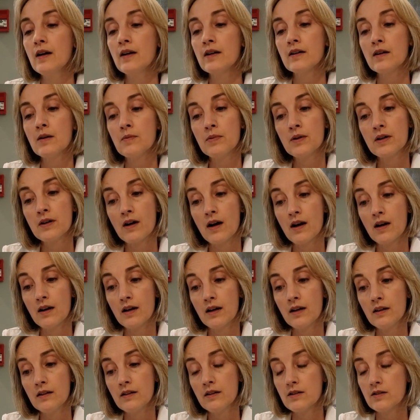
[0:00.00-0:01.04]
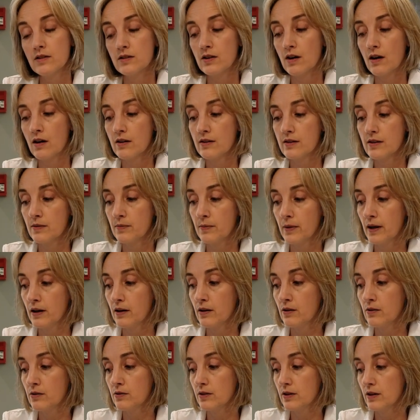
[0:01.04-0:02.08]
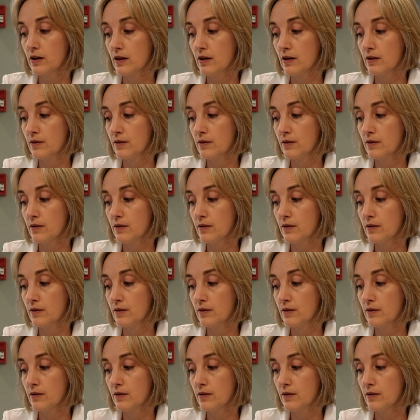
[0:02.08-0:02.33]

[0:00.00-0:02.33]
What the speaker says: Number 9 talks about